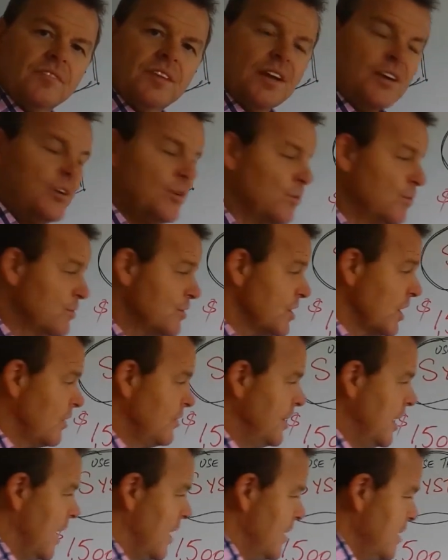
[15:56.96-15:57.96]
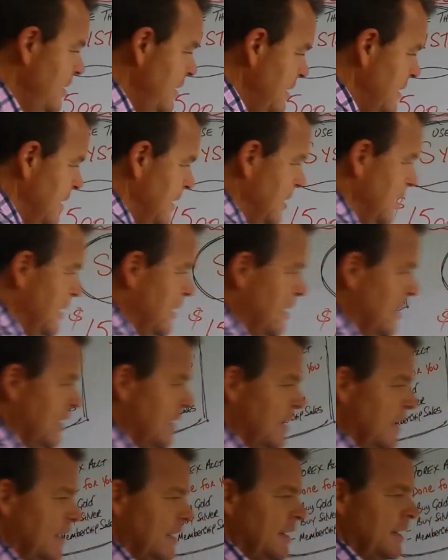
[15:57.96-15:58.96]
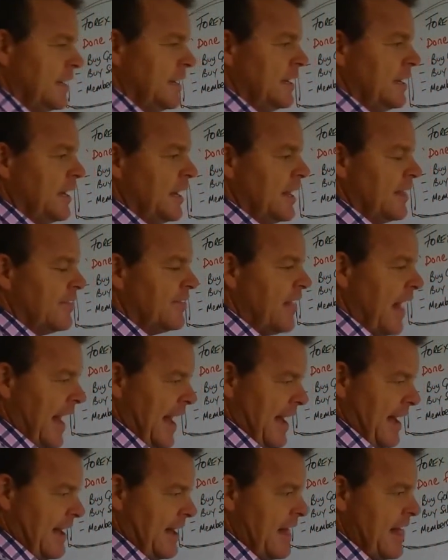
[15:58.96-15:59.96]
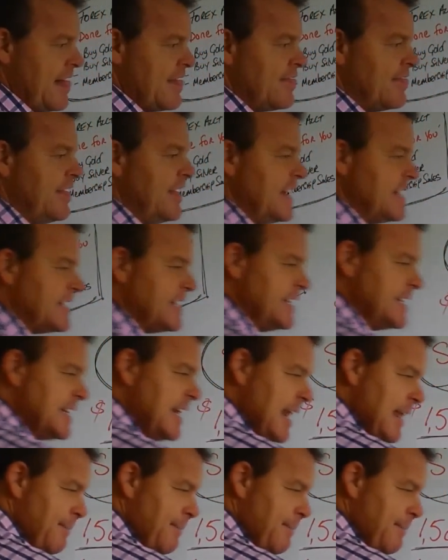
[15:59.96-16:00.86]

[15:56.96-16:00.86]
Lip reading: Now you also know that this is